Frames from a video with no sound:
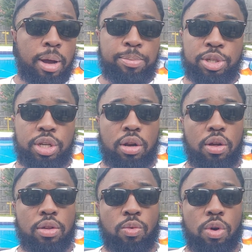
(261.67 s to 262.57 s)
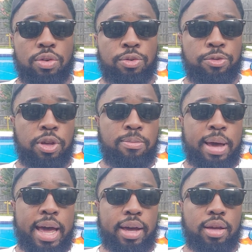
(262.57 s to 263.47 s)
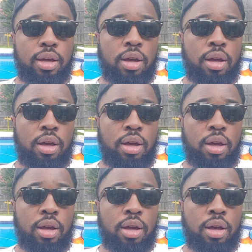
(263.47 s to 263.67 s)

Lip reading: I appreciate all the wonderful feedback